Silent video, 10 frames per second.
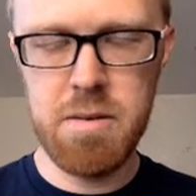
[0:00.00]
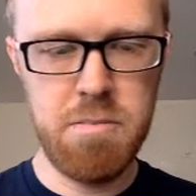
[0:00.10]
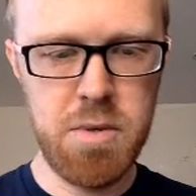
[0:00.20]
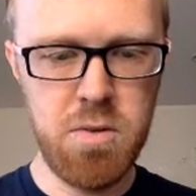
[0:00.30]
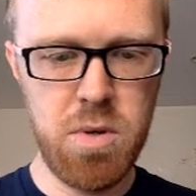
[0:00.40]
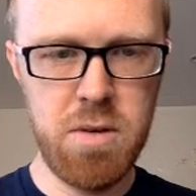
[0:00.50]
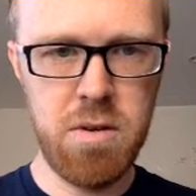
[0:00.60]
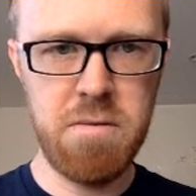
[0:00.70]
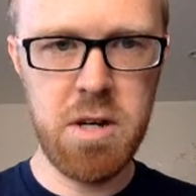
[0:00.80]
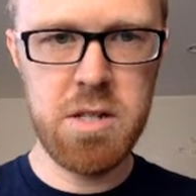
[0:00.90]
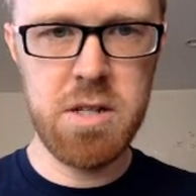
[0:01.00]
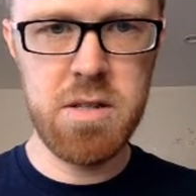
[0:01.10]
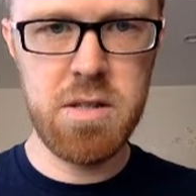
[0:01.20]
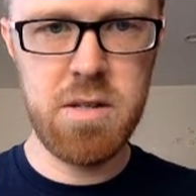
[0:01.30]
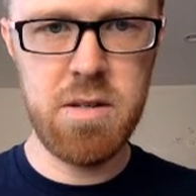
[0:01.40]
between
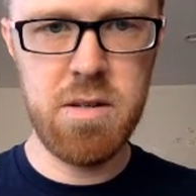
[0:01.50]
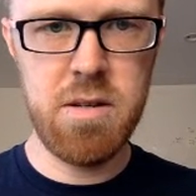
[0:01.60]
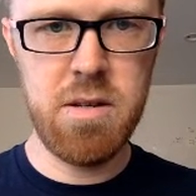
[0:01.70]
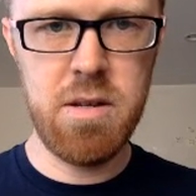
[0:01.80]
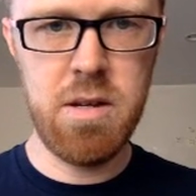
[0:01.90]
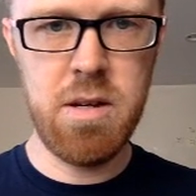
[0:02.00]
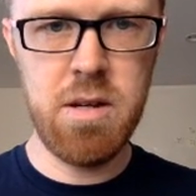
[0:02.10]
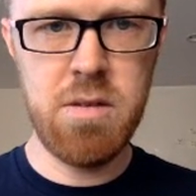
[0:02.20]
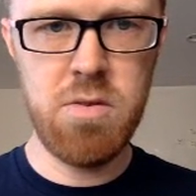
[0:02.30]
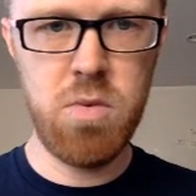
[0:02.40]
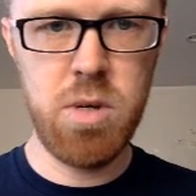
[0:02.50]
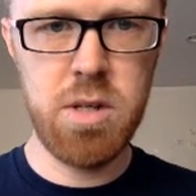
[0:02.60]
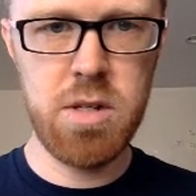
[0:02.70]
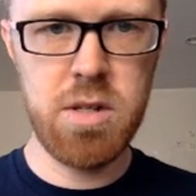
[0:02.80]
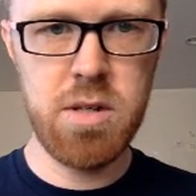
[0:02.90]
refreshes on
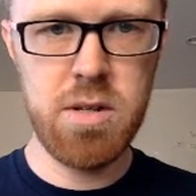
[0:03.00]
Twitch.